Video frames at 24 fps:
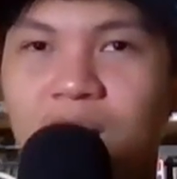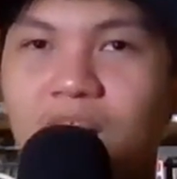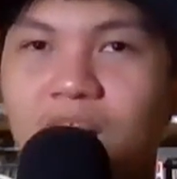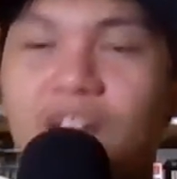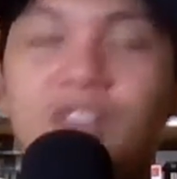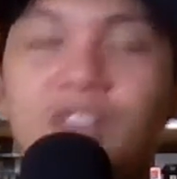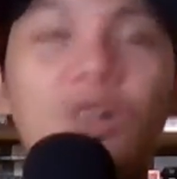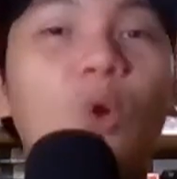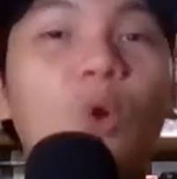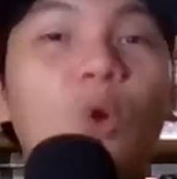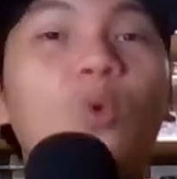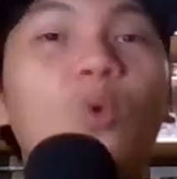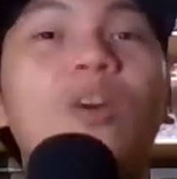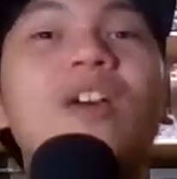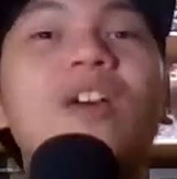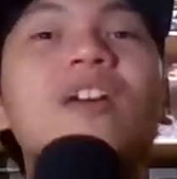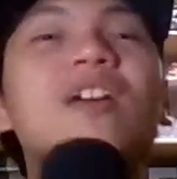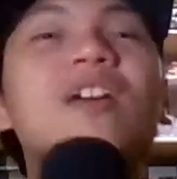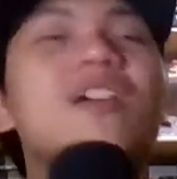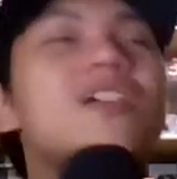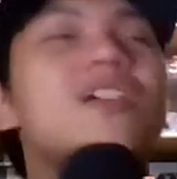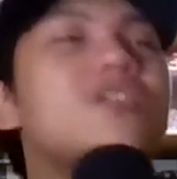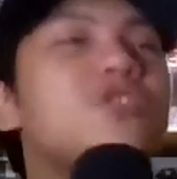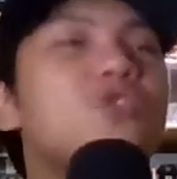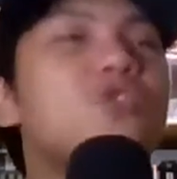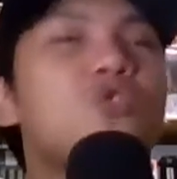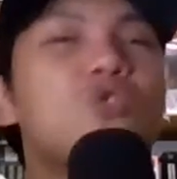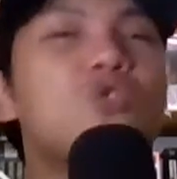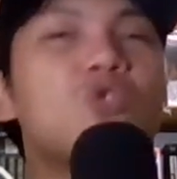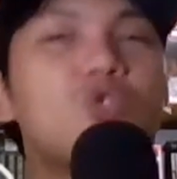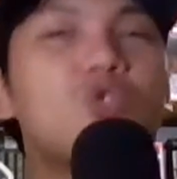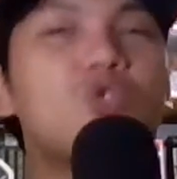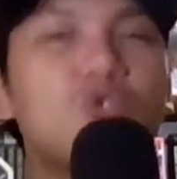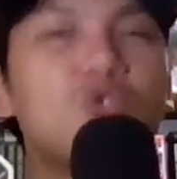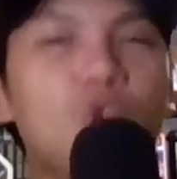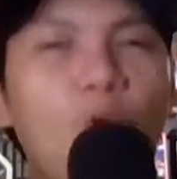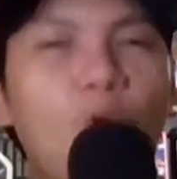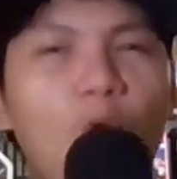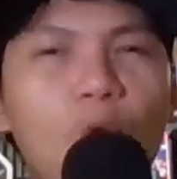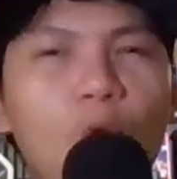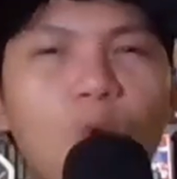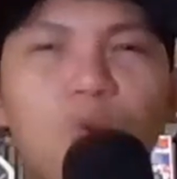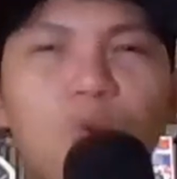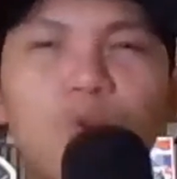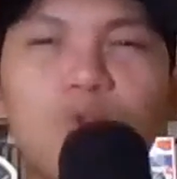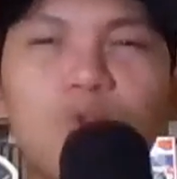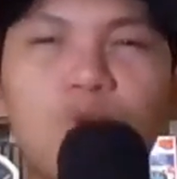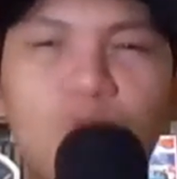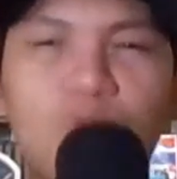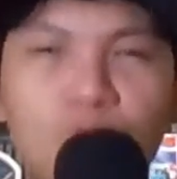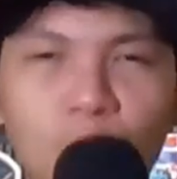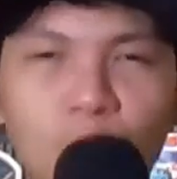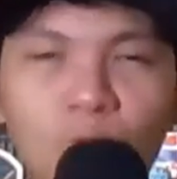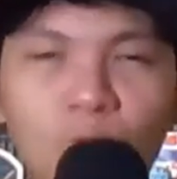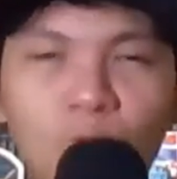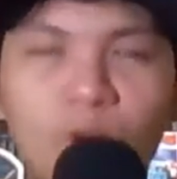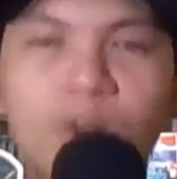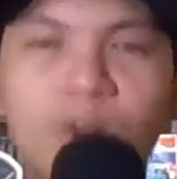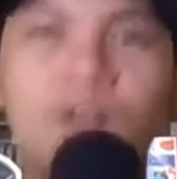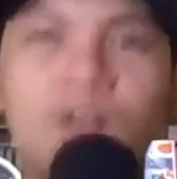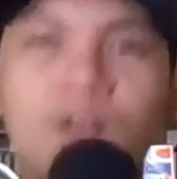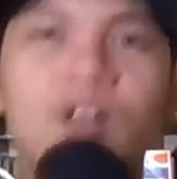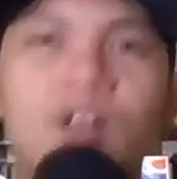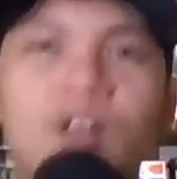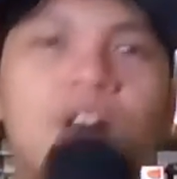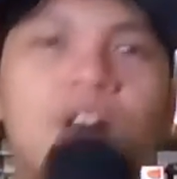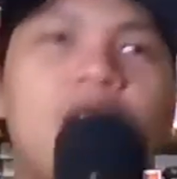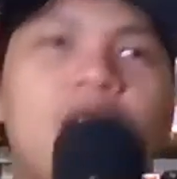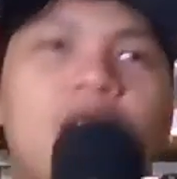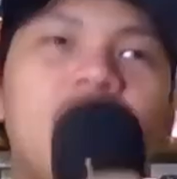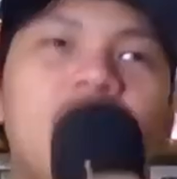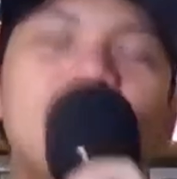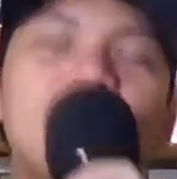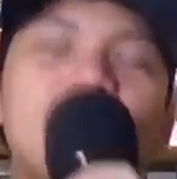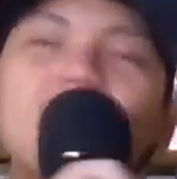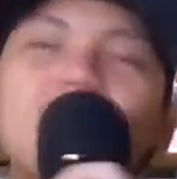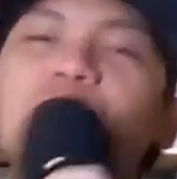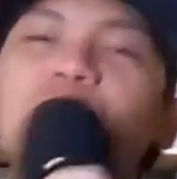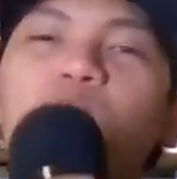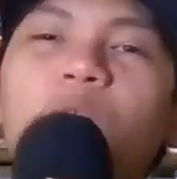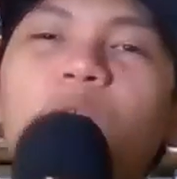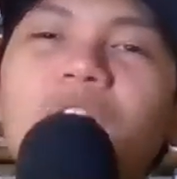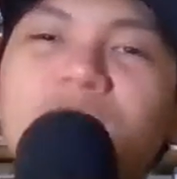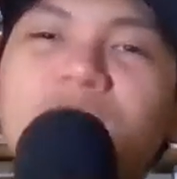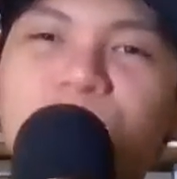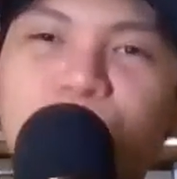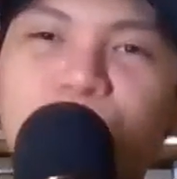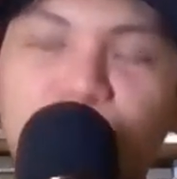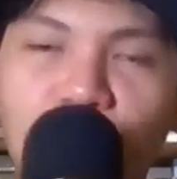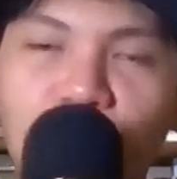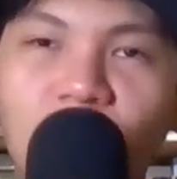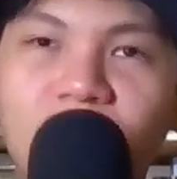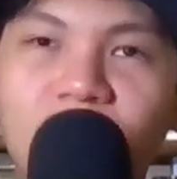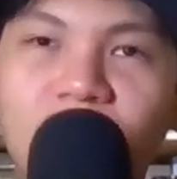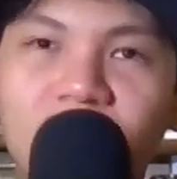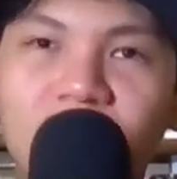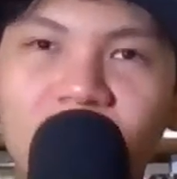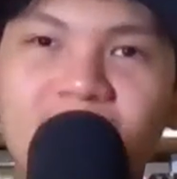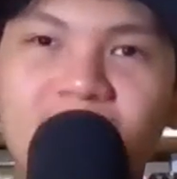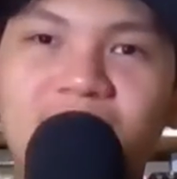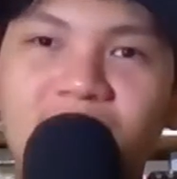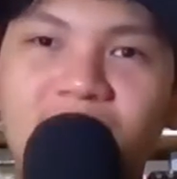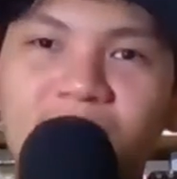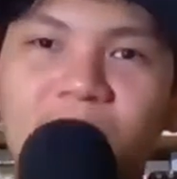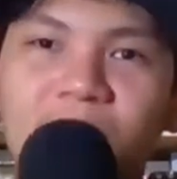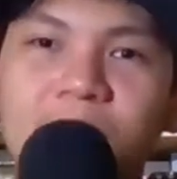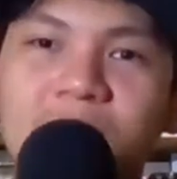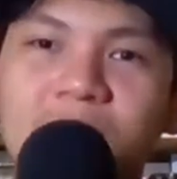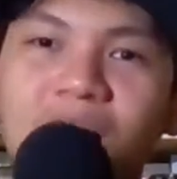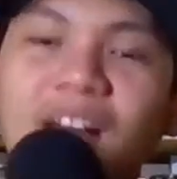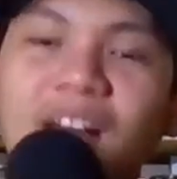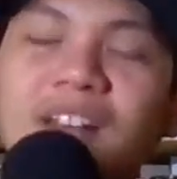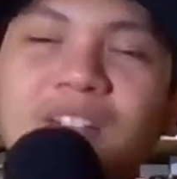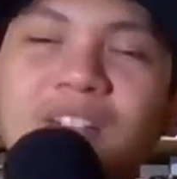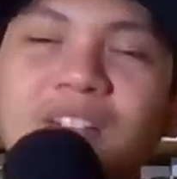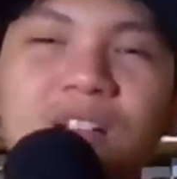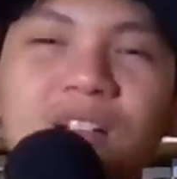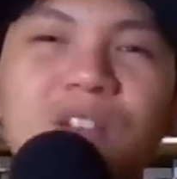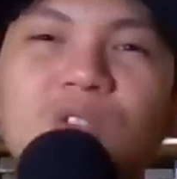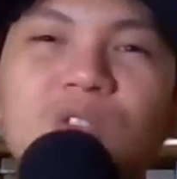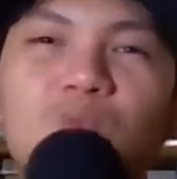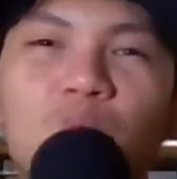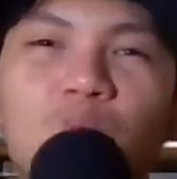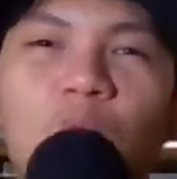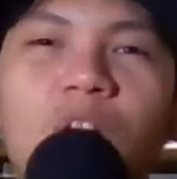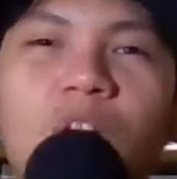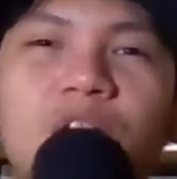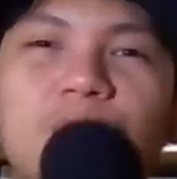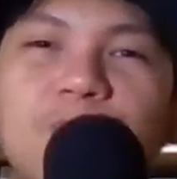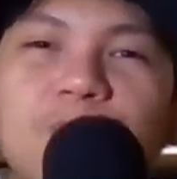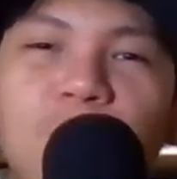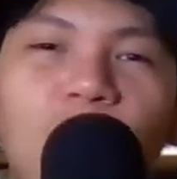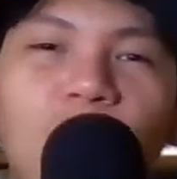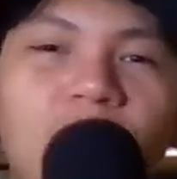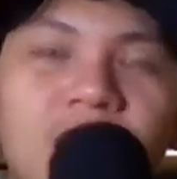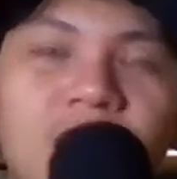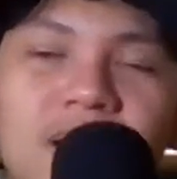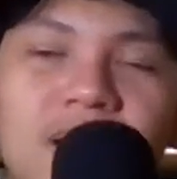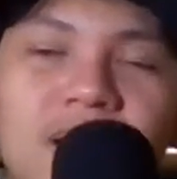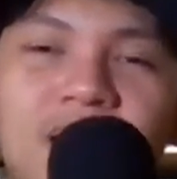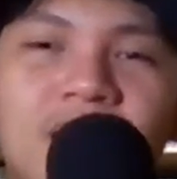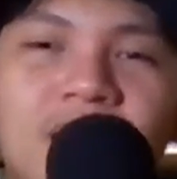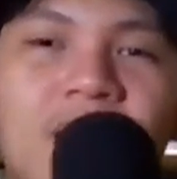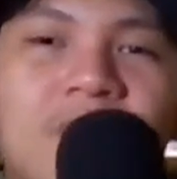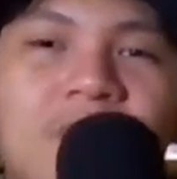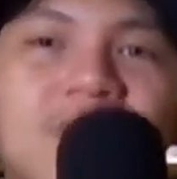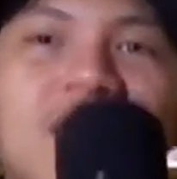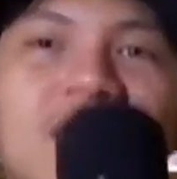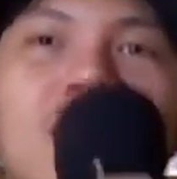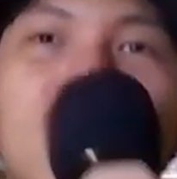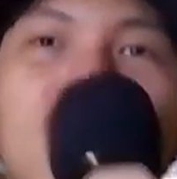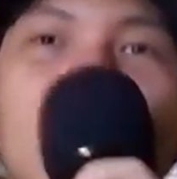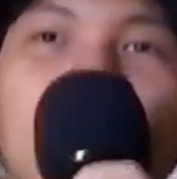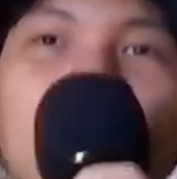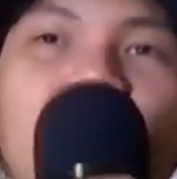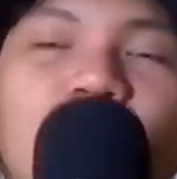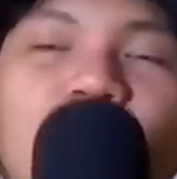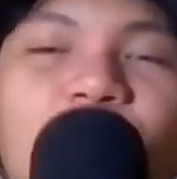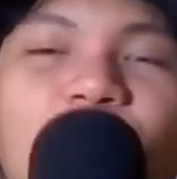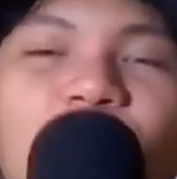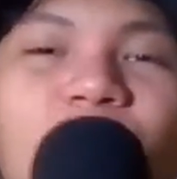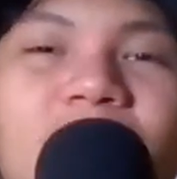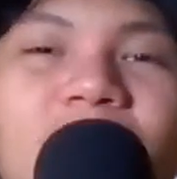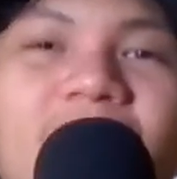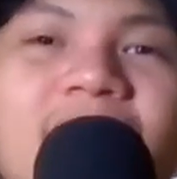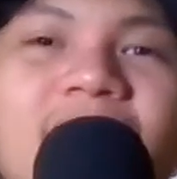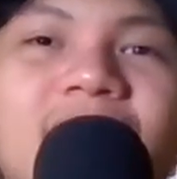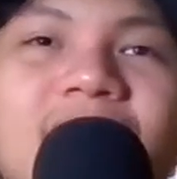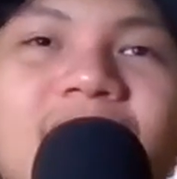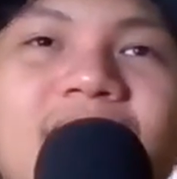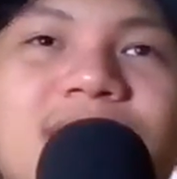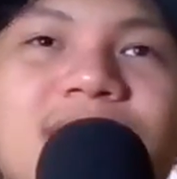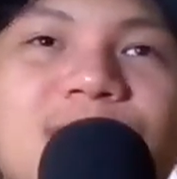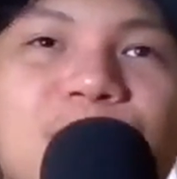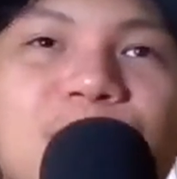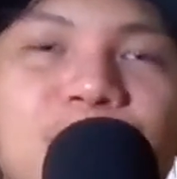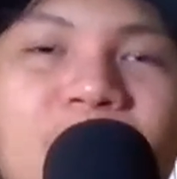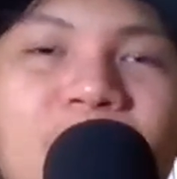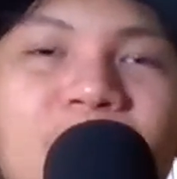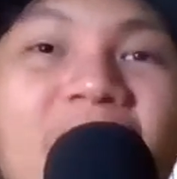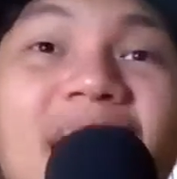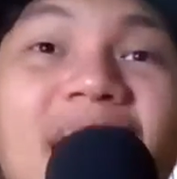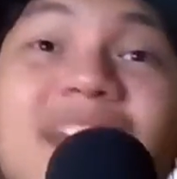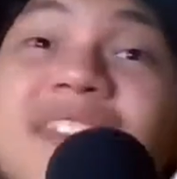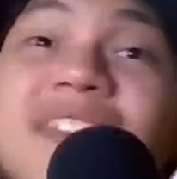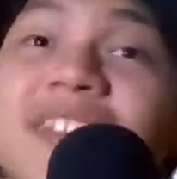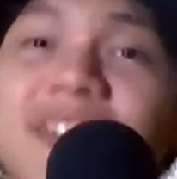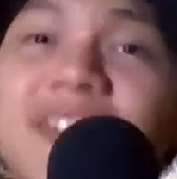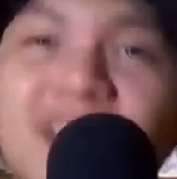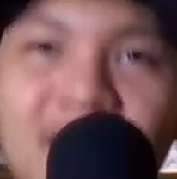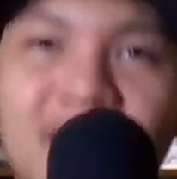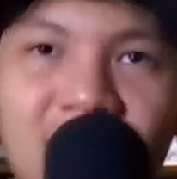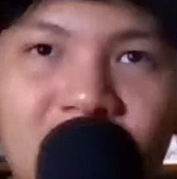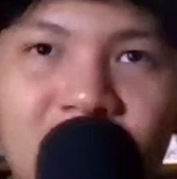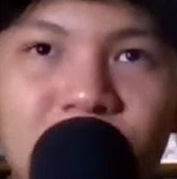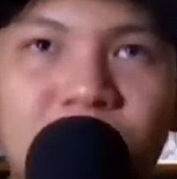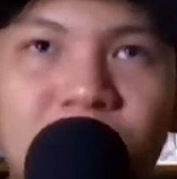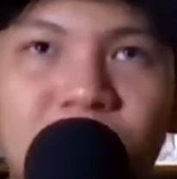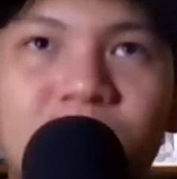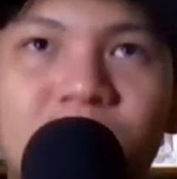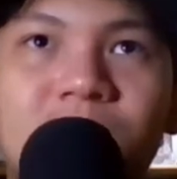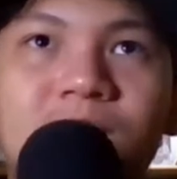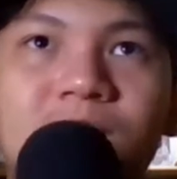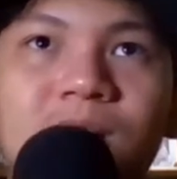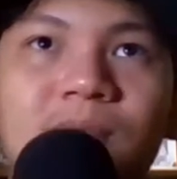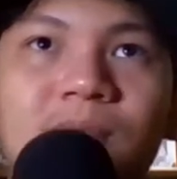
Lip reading: And yo, he is so good. Just watch Portland games. I just watch Portland games. If you look at his past games,